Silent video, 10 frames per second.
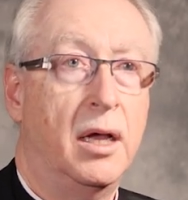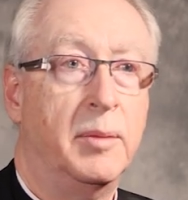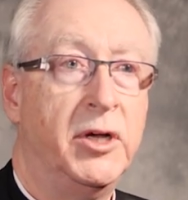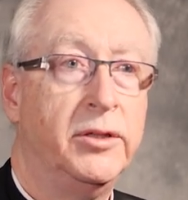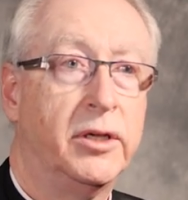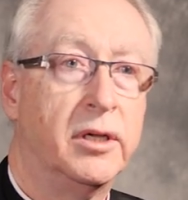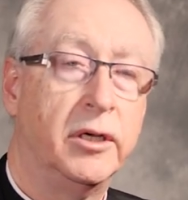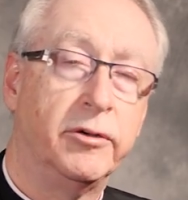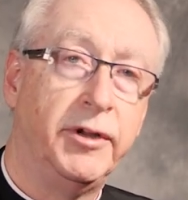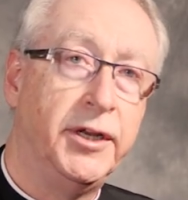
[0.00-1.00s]
Among the
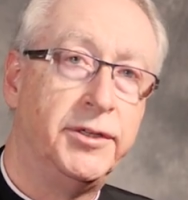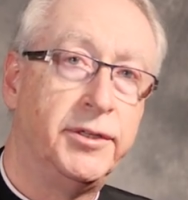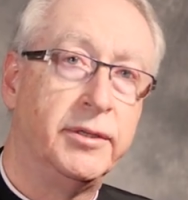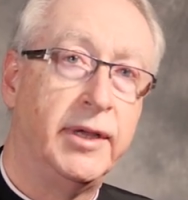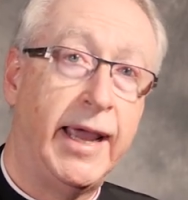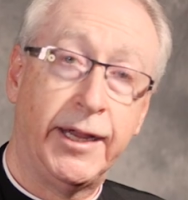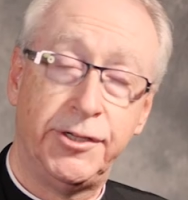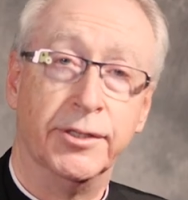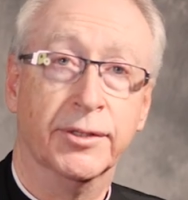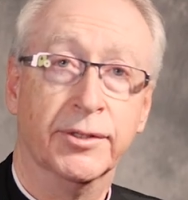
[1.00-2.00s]
concrete
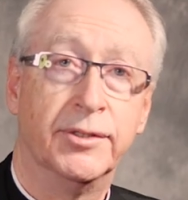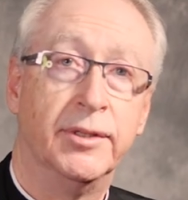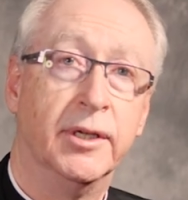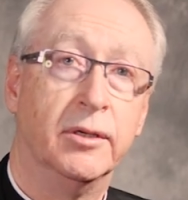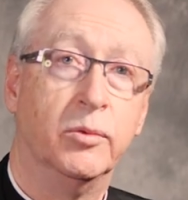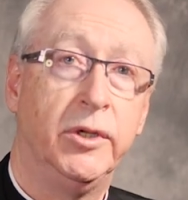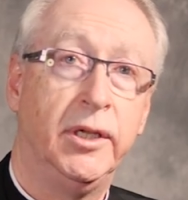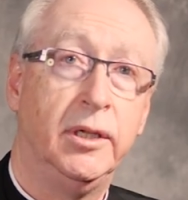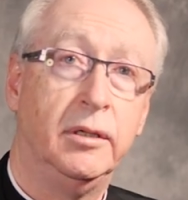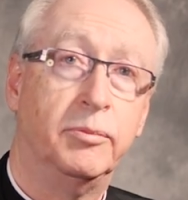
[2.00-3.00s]
actions that
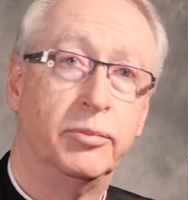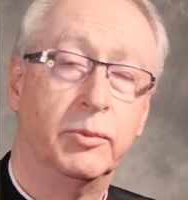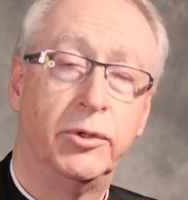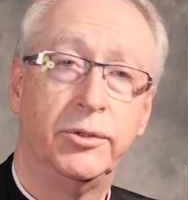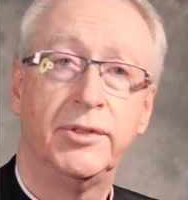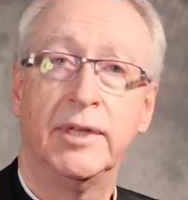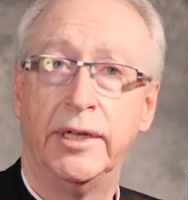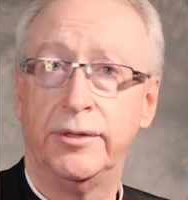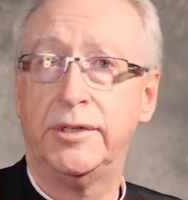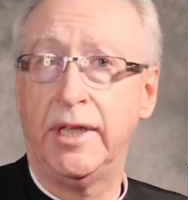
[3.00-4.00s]
we propose to
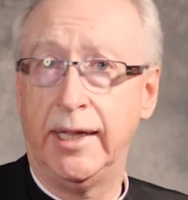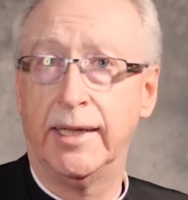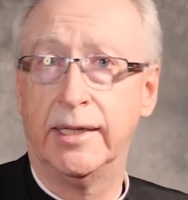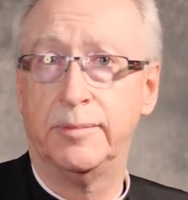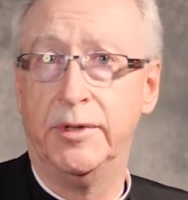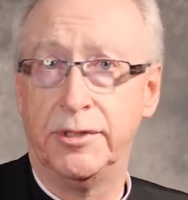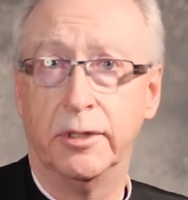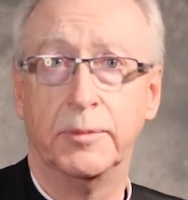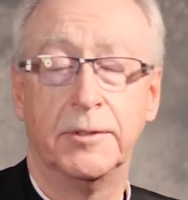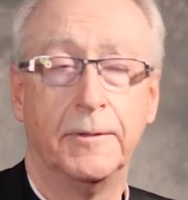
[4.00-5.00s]
undertake as
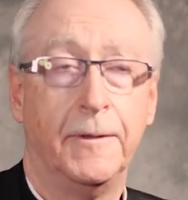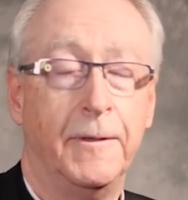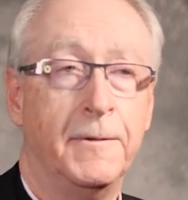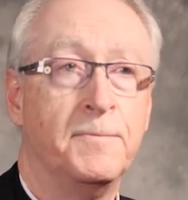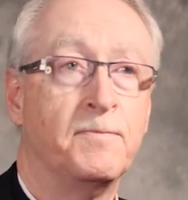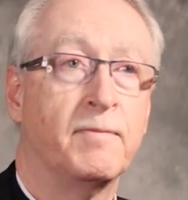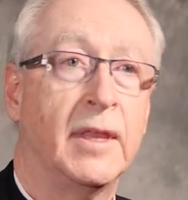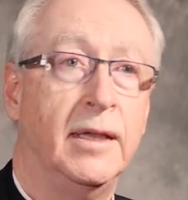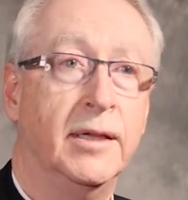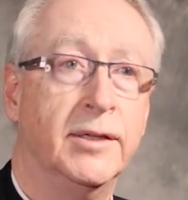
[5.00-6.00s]
bishops
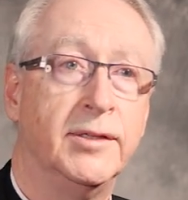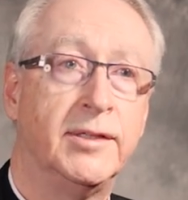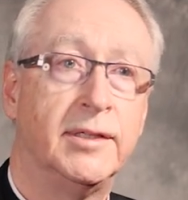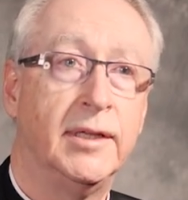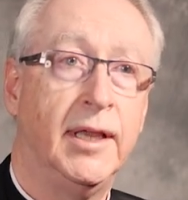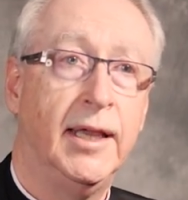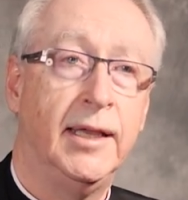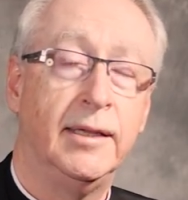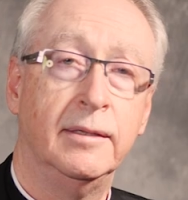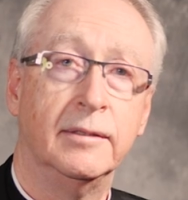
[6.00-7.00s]
is
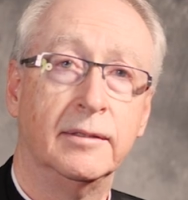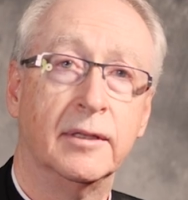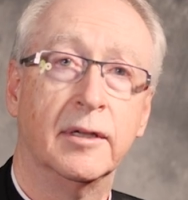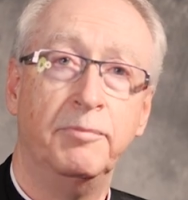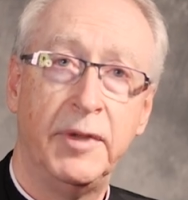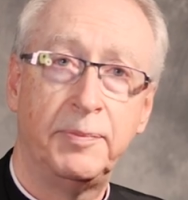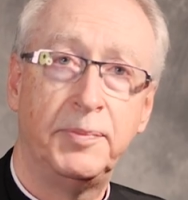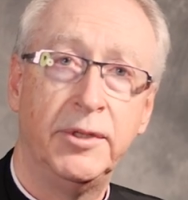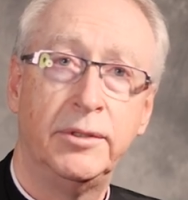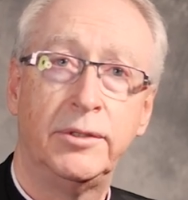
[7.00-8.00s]
a
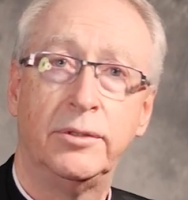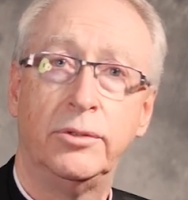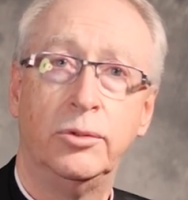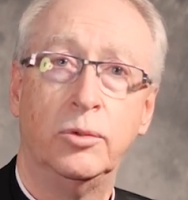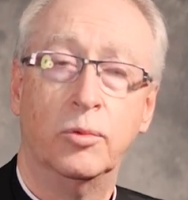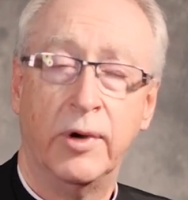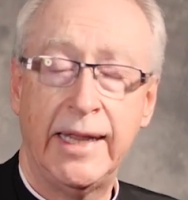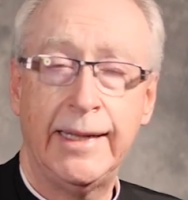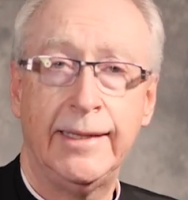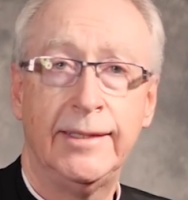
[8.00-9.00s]
commitment to
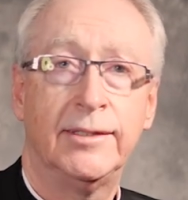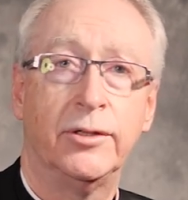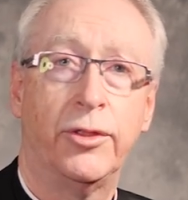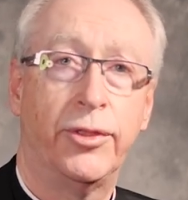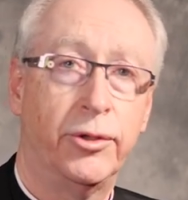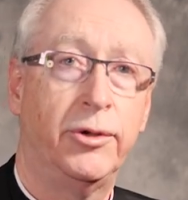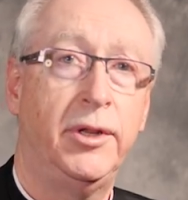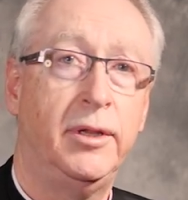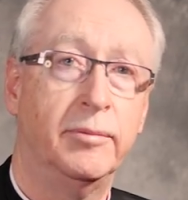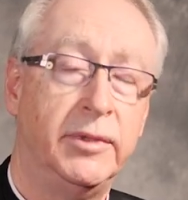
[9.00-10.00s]
raise
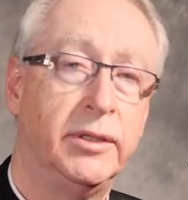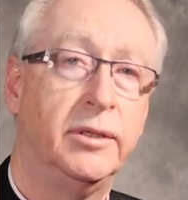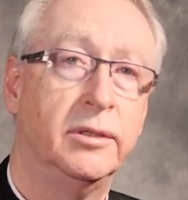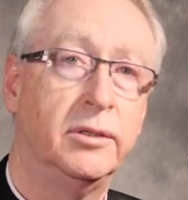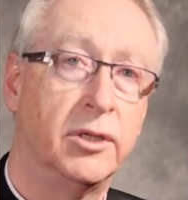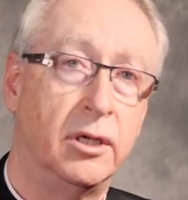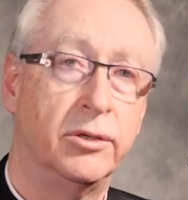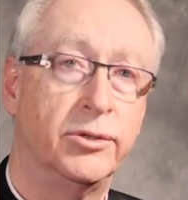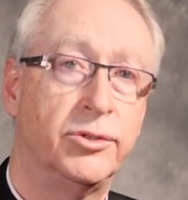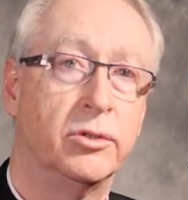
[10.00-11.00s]
thirty million
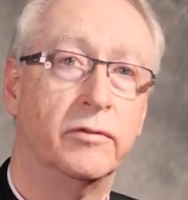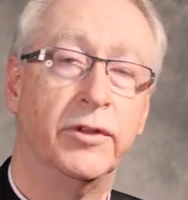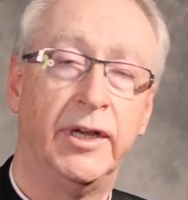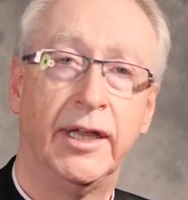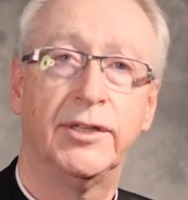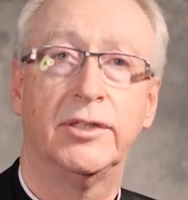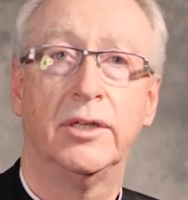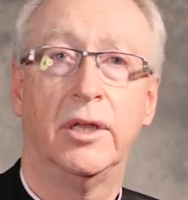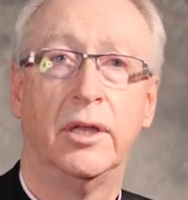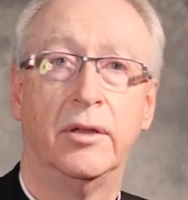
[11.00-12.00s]
dollars over the next
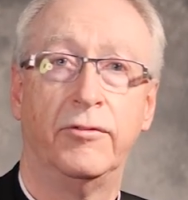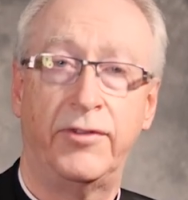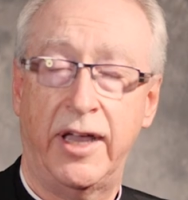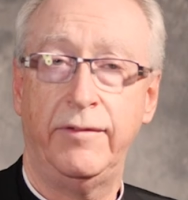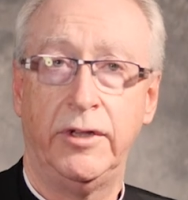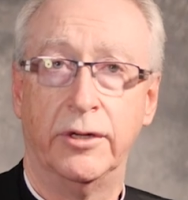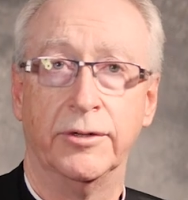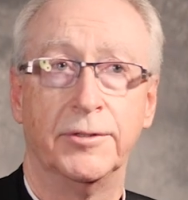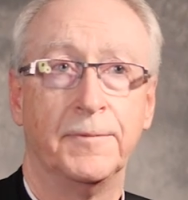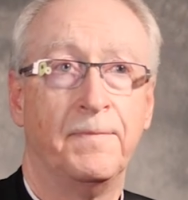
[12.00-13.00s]
five
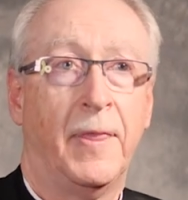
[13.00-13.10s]
years